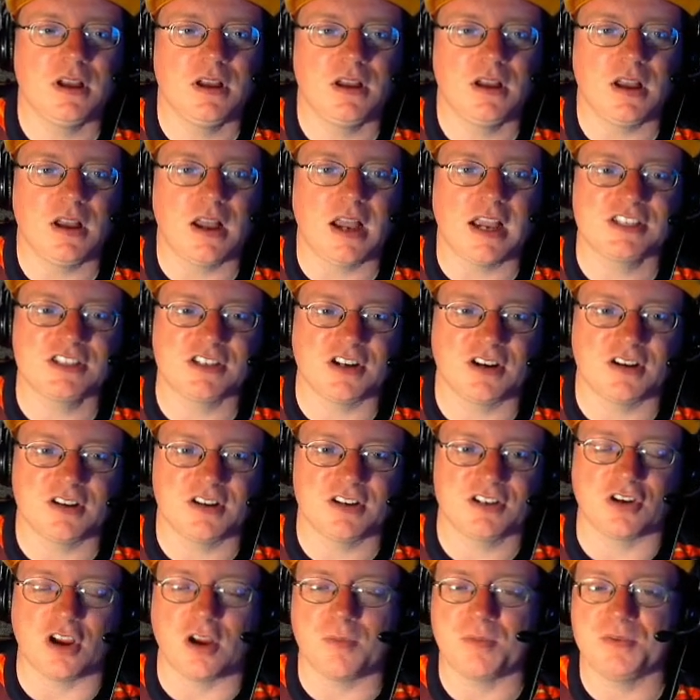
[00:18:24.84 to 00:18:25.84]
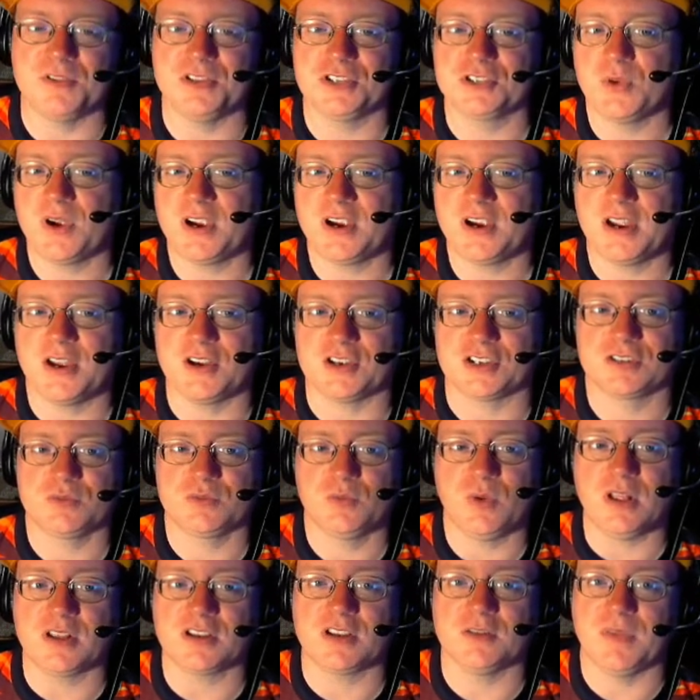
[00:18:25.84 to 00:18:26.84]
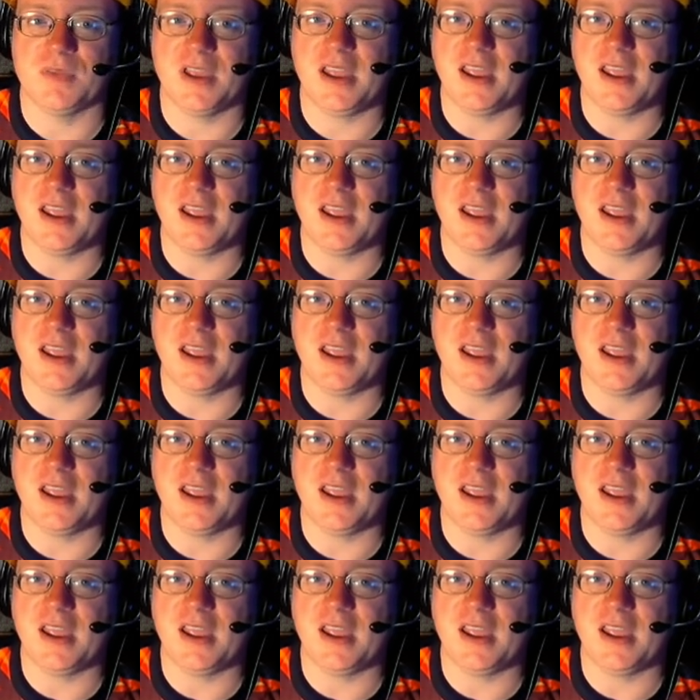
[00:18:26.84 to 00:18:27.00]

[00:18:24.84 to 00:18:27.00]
I started a shop in this warehouse. Welcome, may I